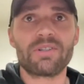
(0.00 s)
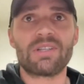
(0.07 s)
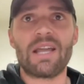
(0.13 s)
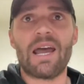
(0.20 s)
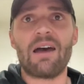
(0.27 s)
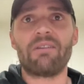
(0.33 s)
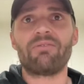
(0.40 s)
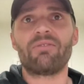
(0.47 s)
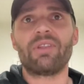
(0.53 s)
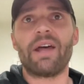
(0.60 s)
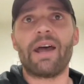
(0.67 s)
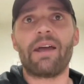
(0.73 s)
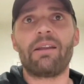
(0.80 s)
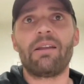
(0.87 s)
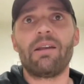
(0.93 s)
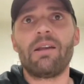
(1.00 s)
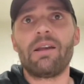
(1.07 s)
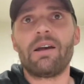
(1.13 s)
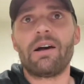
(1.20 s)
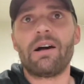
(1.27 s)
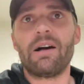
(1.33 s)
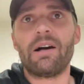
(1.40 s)
staff that
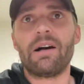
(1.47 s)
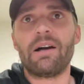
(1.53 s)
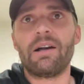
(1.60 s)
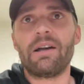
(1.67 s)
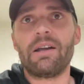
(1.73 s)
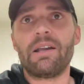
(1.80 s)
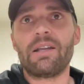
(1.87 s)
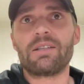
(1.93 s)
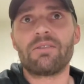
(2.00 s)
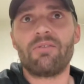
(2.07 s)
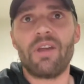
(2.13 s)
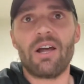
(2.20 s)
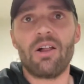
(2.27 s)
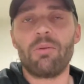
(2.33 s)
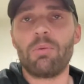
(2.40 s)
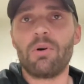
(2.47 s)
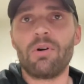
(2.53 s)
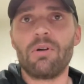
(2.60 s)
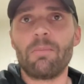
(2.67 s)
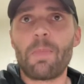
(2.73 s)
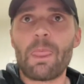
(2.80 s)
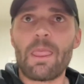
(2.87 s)
is
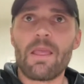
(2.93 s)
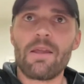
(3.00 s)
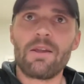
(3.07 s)
available